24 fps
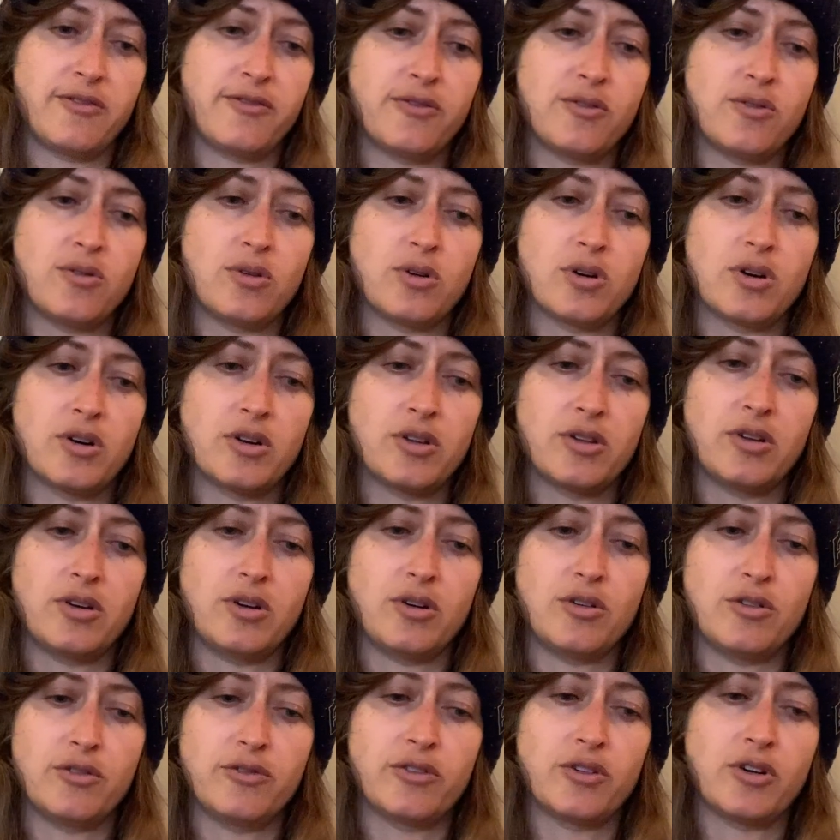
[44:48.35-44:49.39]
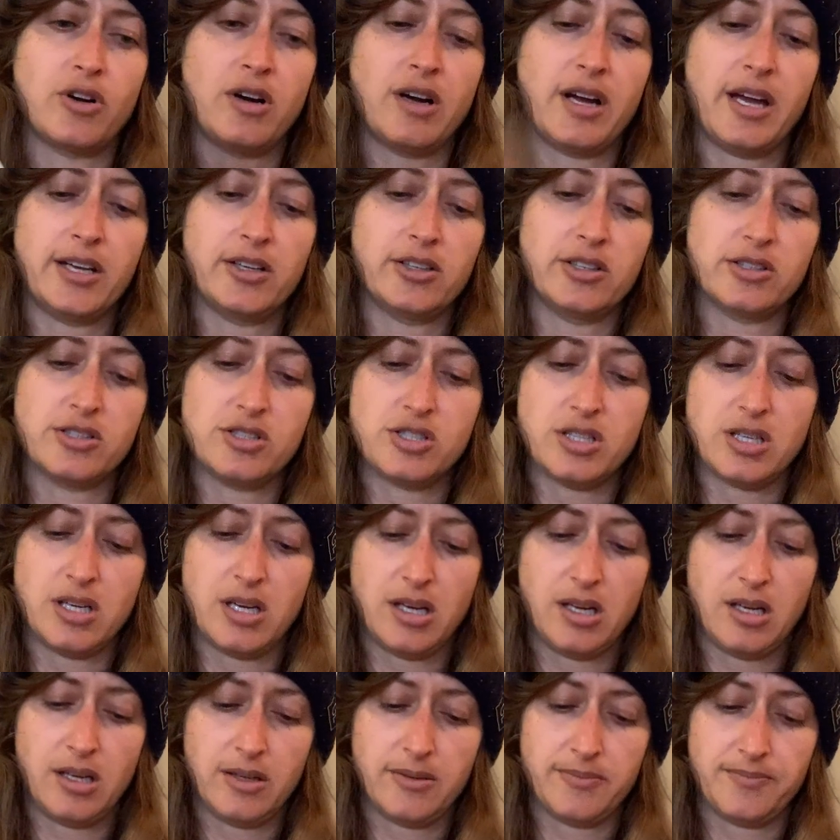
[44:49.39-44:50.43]
for the overall
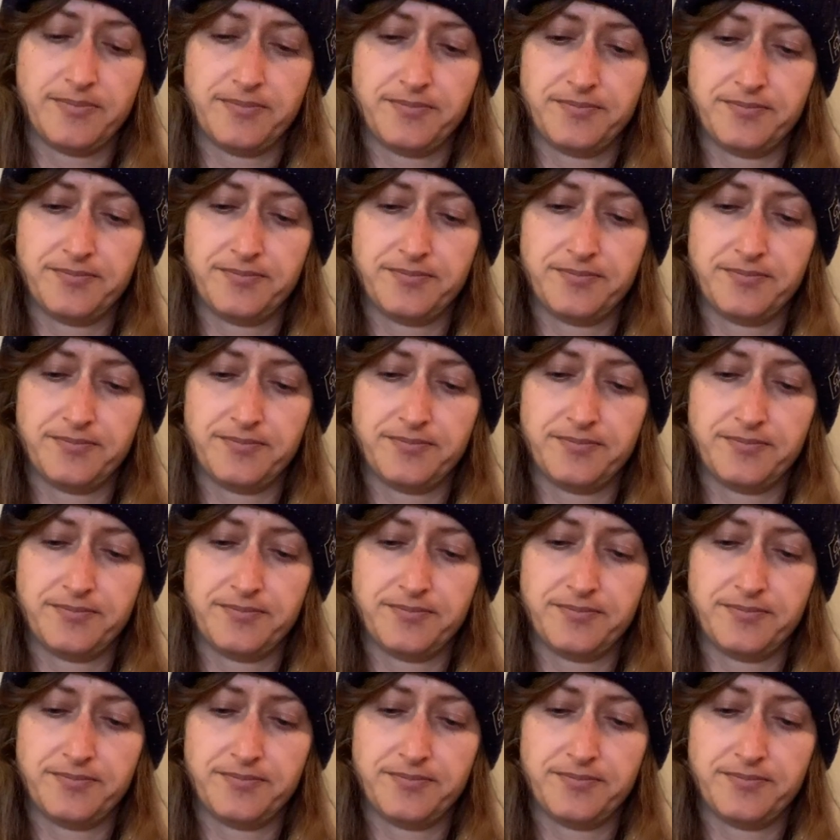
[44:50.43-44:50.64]
energy?